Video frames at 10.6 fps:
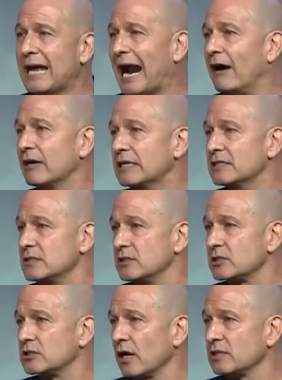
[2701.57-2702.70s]
arrogance and
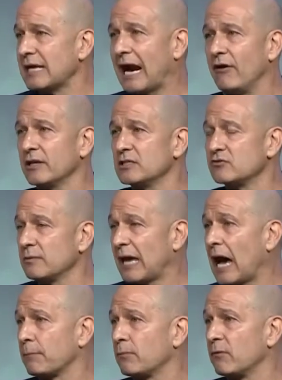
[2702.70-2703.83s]
distrust, arrogance from
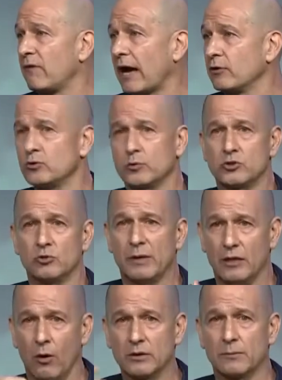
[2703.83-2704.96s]
capital providers who assume we
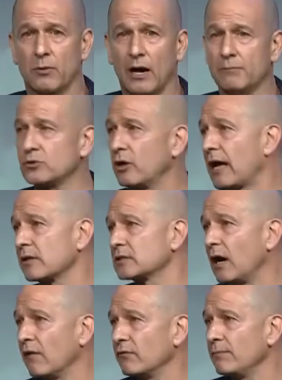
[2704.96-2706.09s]
know what the problems are and how to
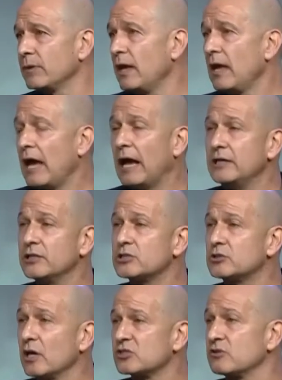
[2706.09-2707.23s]
solve them, and
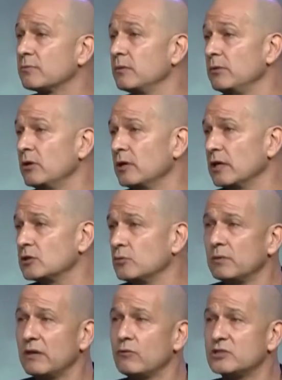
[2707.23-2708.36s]
distrust from communities who
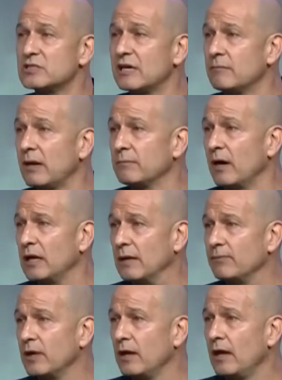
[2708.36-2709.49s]
believe we're just there to make money.
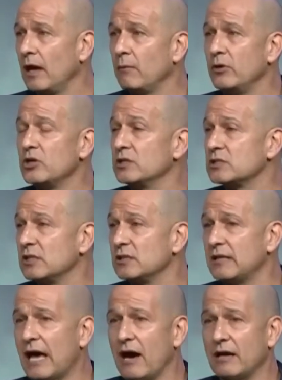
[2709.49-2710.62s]
And when you can sit
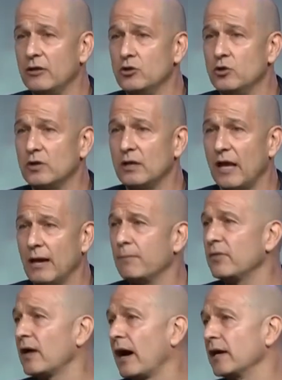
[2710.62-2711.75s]
down and you can
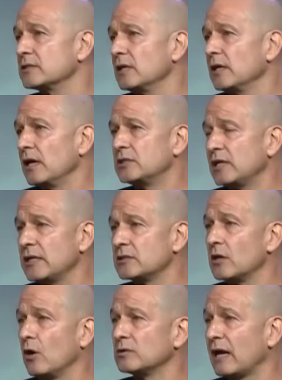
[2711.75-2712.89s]
empathize, it changes the
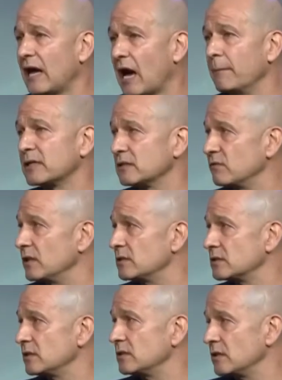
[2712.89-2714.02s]
whole dynamics of these
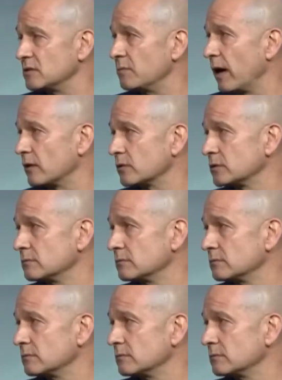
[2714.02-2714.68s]
models.